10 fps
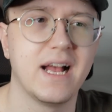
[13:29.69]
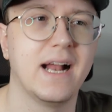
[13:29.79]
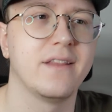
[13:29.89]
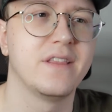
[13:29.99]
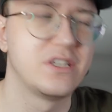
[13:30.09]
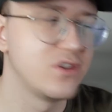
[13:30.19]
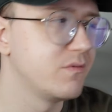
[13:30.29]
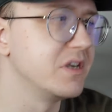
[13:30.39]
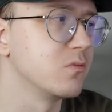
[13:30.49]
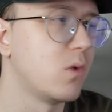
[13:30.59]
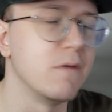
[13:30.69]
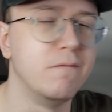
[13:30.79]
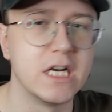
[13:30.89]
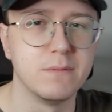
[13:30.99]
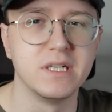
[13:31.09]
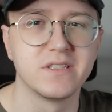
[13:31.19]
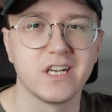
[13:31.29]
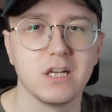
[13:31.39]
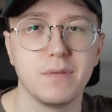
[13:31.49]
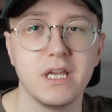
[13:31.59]
and this is the reason why Venom isn't
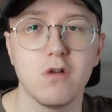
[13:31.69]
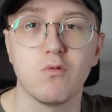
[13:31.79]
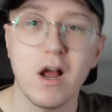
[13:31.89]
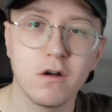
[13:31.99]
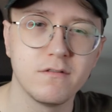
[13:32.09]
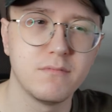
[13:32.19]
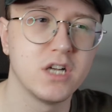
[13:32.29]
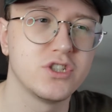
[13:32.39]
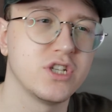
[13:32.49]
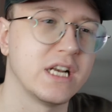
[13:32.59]
going to be around for much,